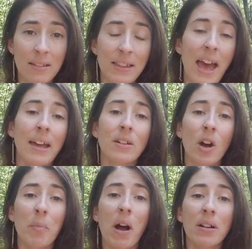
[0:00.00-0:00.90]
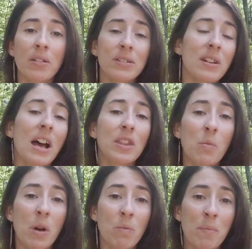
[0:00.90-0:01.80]
that our partner is not the
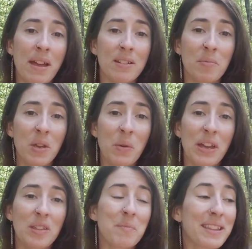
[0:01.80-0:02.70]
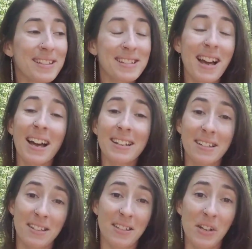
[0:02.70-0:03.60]
one we're meant to be with. But that's not
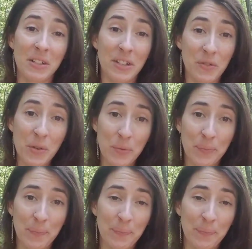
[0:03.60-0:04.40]
necessarily true.